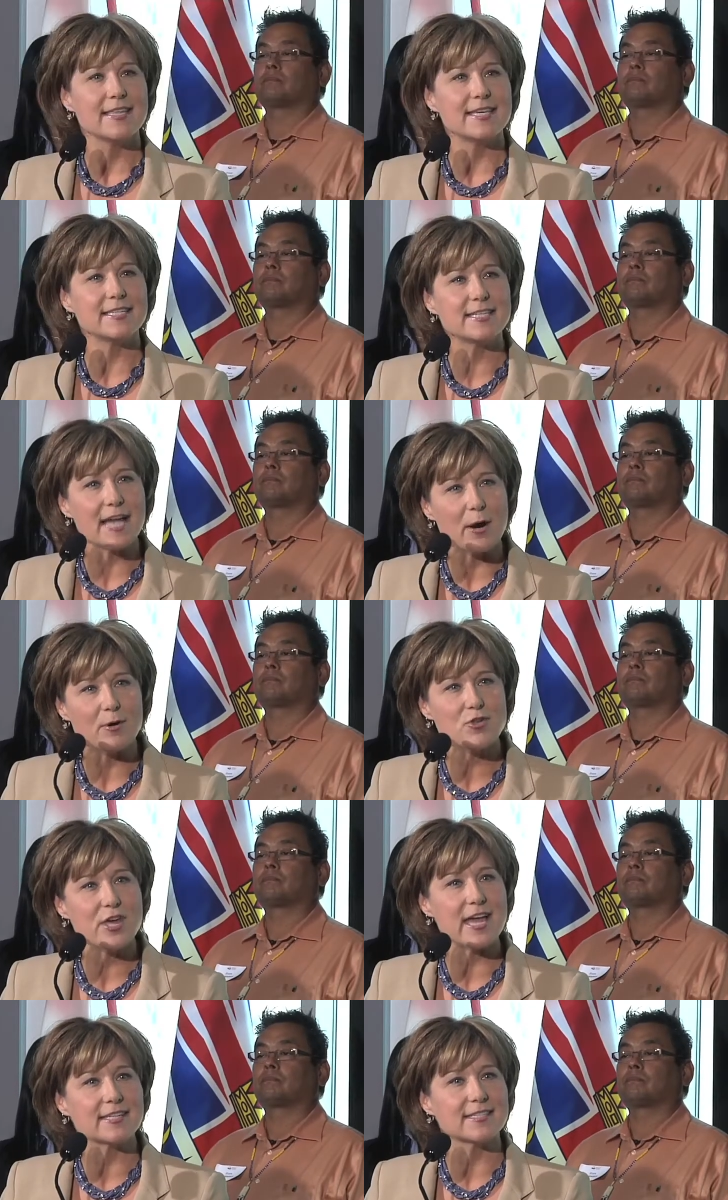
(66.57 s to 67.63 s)
Speaker 1: This is our
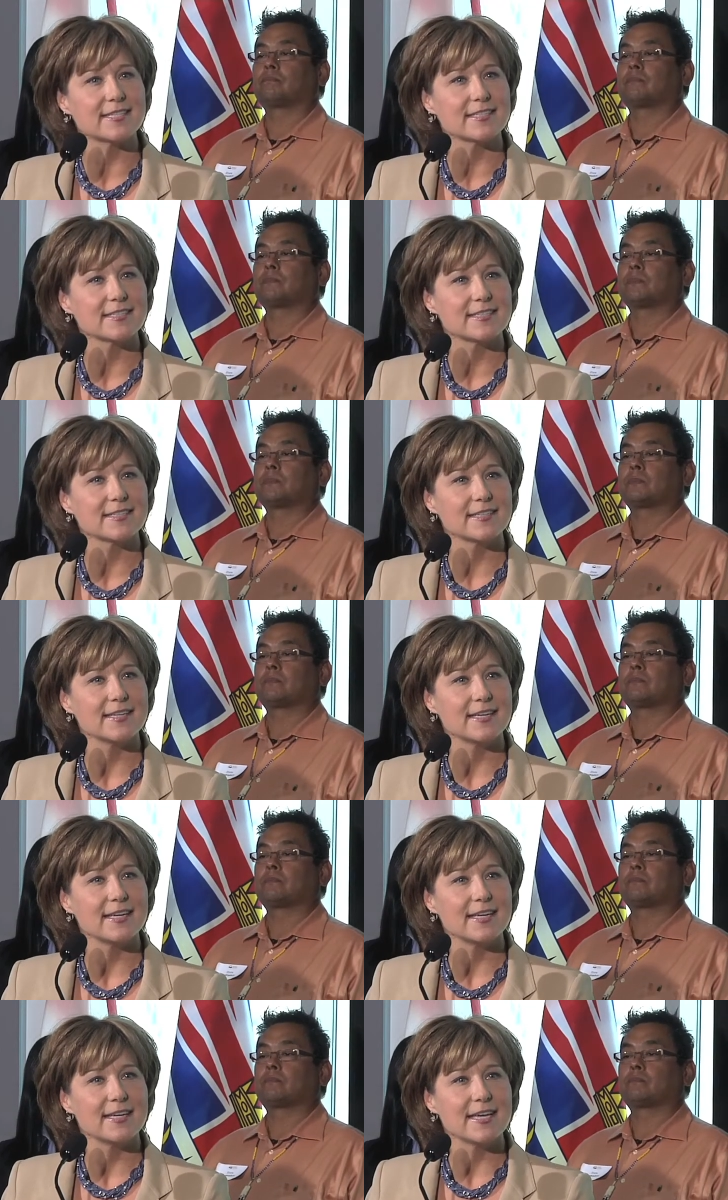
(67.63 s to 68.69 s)
chance.
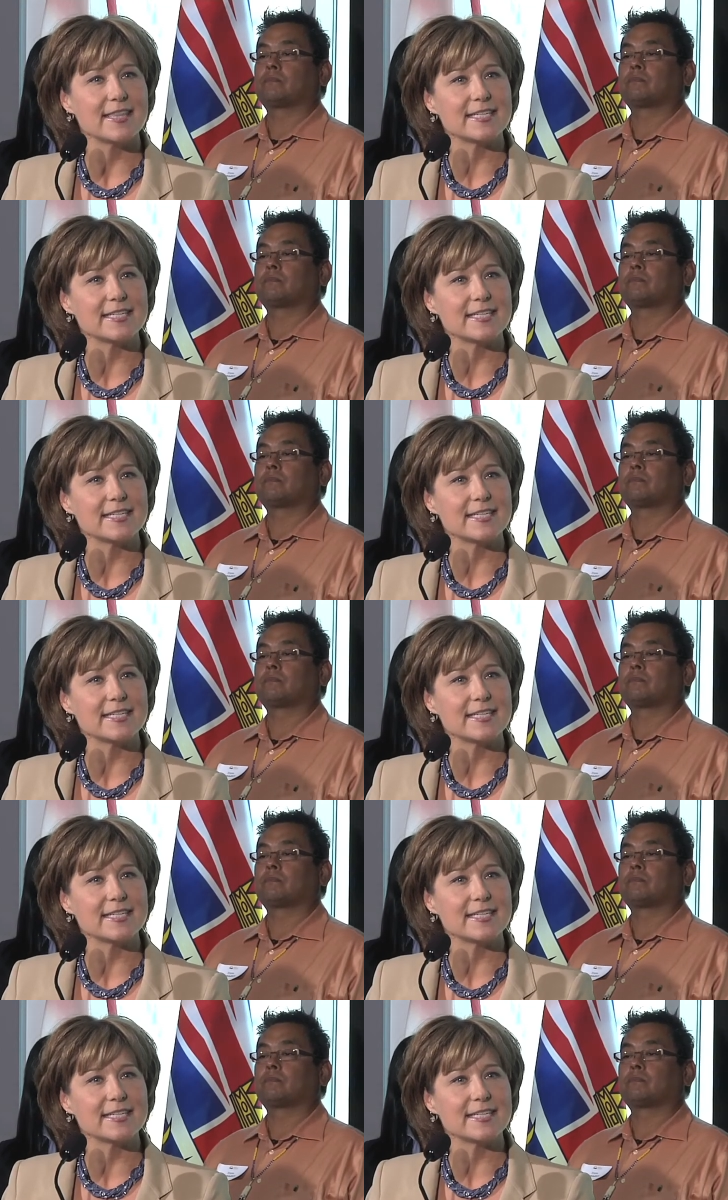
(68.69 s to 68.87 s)
The